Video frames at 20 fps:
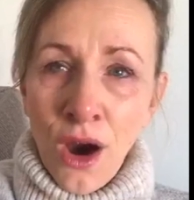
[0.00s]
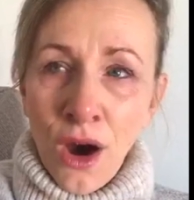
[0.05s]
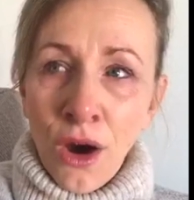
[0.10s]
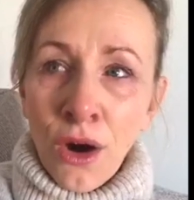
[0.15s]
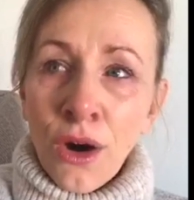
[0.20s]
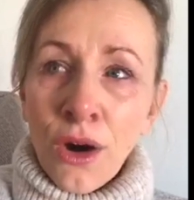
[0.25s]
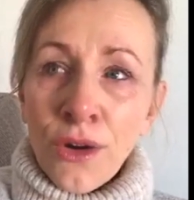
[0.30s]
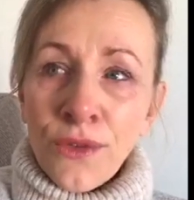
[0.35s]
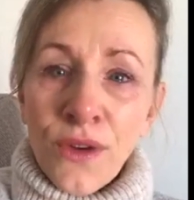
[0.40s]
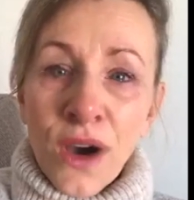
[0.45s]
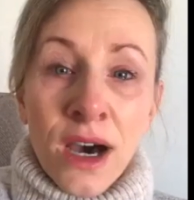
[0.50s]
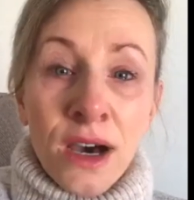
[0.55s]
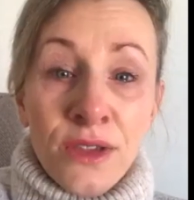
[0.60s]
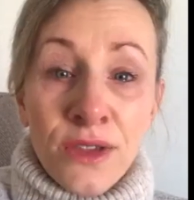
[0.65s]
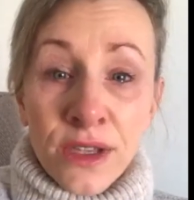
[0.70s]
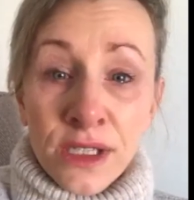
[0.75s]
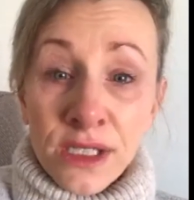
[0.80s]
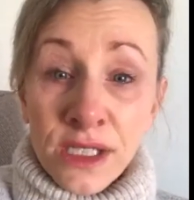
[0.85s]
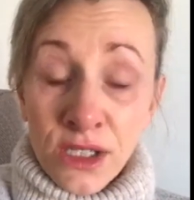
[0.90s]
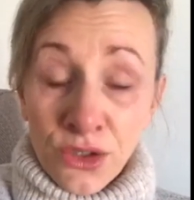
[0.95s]
of
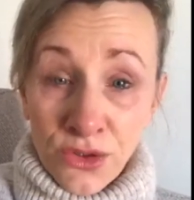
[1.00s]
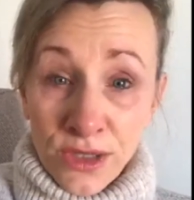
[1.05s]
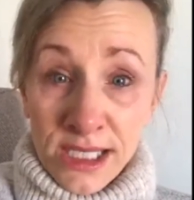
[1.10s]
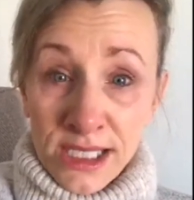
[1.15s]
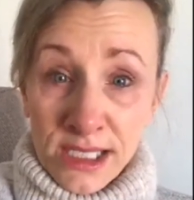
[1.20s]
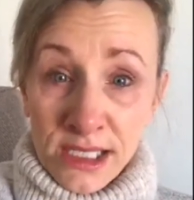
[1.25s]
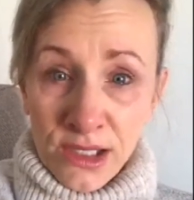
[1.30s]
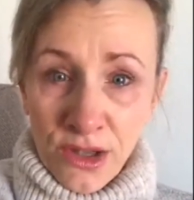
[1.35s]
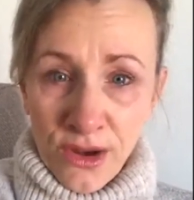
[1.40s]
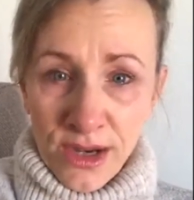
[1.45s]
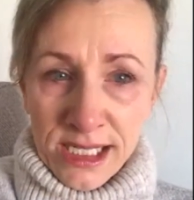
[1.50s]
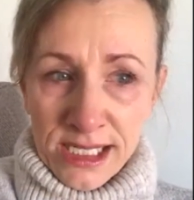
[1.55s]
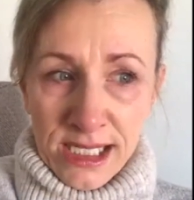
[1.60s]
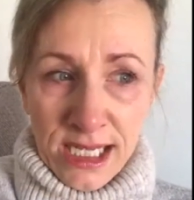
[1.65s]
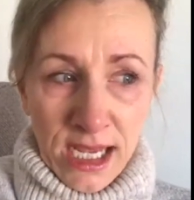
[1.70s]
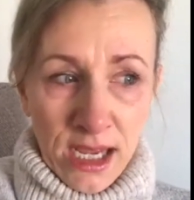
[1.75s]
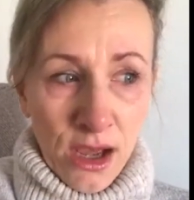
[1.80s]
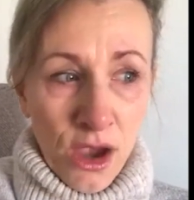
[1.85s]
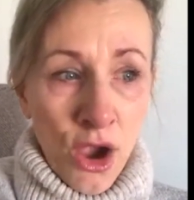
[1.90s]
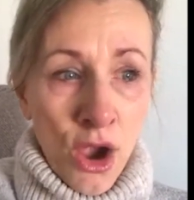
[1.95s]
others
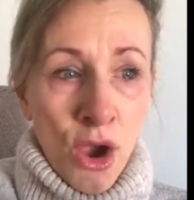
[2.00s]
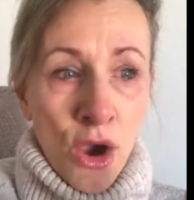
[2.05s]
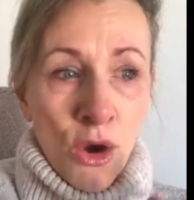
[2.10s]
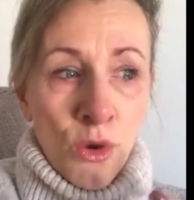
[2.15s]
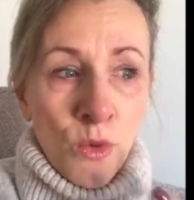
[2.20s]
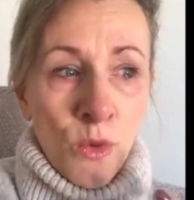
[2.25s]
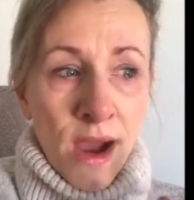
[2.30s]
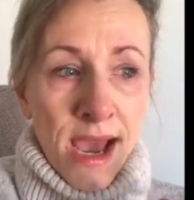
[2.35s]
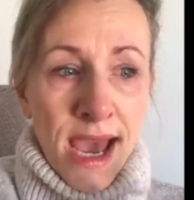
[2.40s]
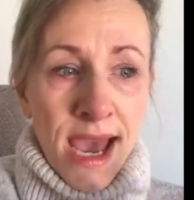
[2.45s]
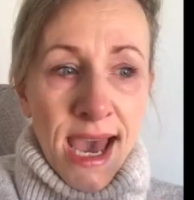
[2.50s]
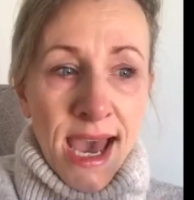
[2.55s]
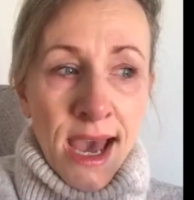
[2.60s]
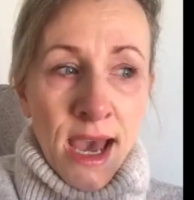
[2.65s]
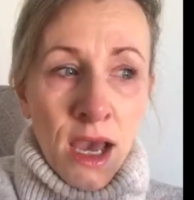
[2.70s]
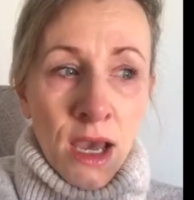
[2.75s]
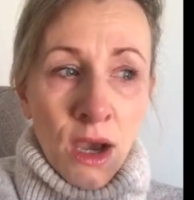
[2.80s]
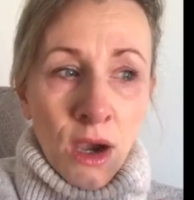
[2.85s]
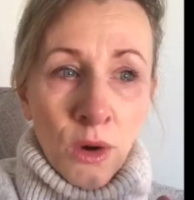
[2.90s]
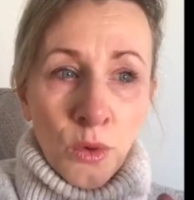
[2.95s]
criticising,
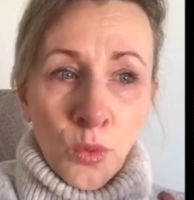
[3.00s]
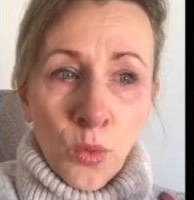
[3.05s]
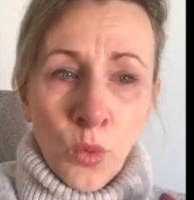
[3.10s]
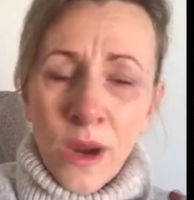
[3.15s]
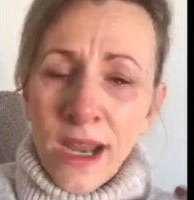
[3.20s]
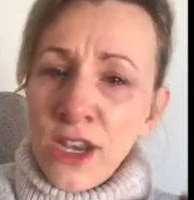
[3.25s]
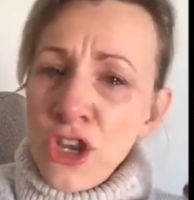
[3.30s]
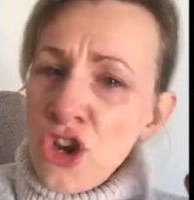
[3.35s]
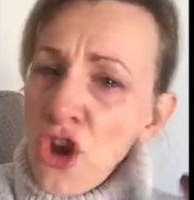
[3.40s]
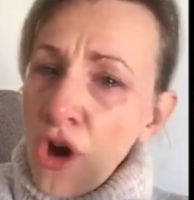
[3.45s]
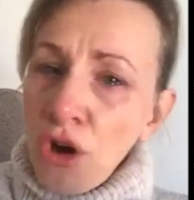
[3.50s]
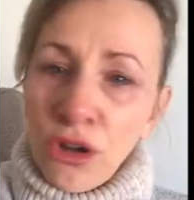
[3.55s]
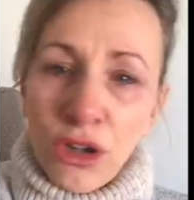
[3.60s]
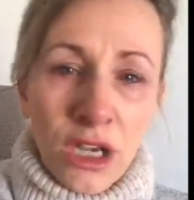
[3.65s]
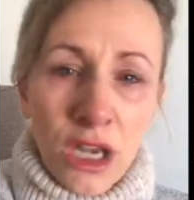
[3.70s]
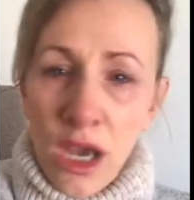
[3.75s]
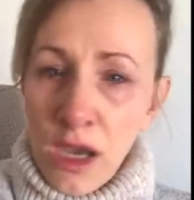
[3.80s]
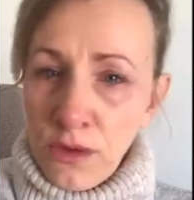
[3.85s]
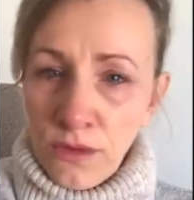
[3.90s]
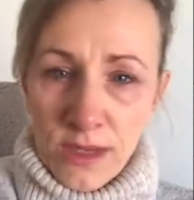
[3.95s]
where we're not
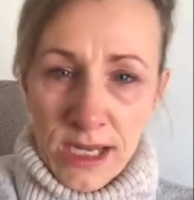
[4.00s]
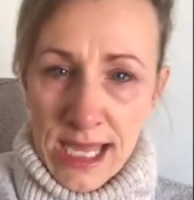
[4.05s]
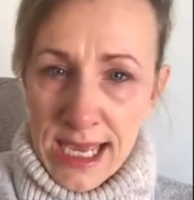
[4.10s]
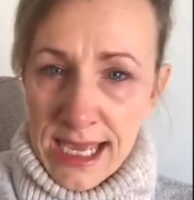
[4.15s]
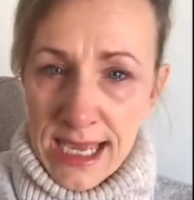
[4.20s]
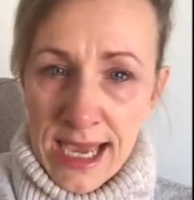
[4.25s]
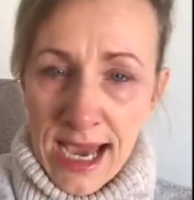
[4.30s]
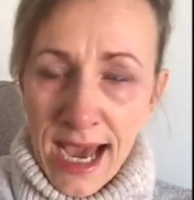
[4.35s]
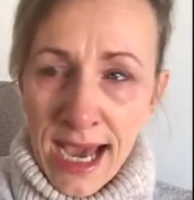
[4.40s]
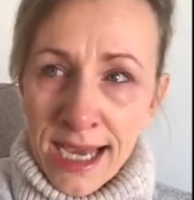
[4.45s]
lonely.